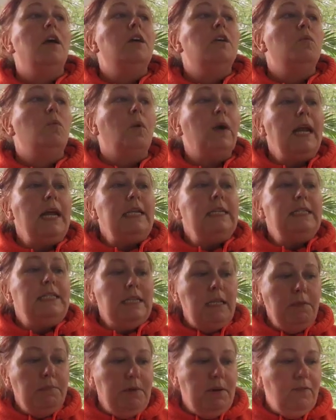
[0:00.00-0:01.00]
What I
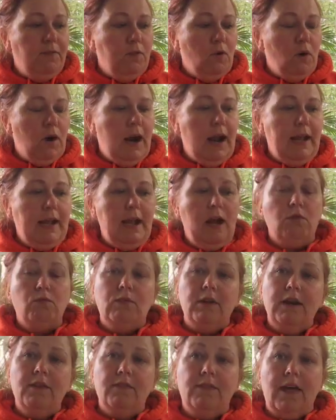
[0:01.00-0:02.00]
did before I got
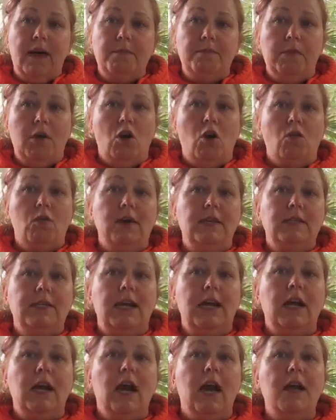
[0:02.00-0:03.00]
rid of them, though, is I
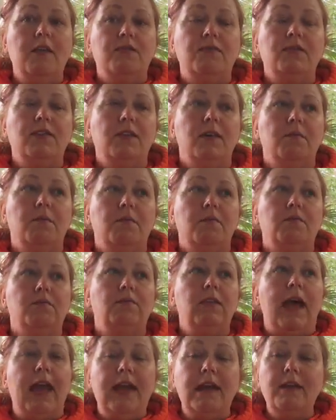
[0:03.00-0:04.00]
cut the
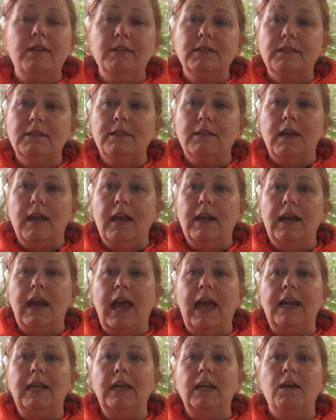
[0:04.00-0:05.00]
legs and
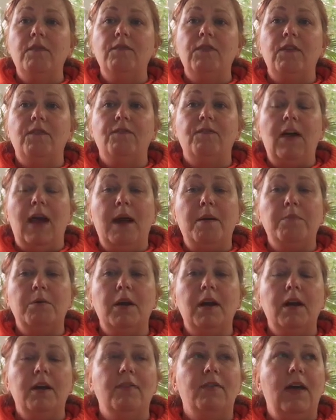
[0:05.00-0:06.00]
any of the
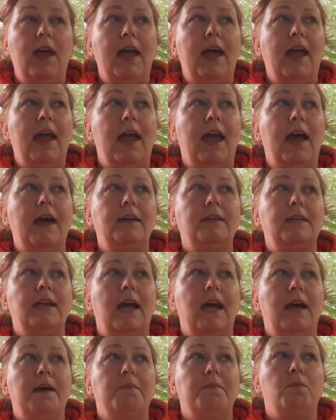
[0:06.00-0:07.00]
fabric that had
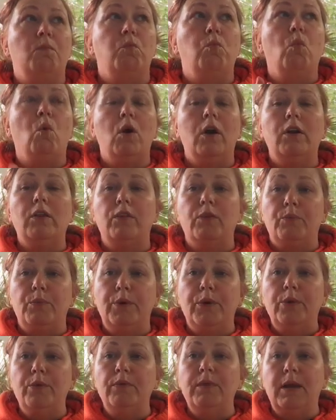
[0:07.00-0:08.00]
not worn
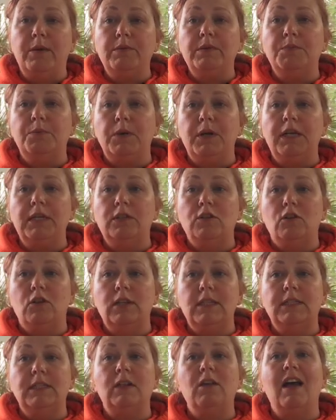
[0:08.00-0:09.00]
through and that was pretty sturdy
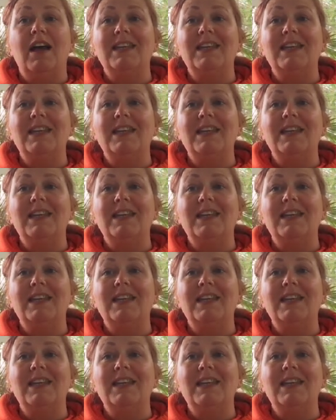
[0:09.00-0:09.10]
still, I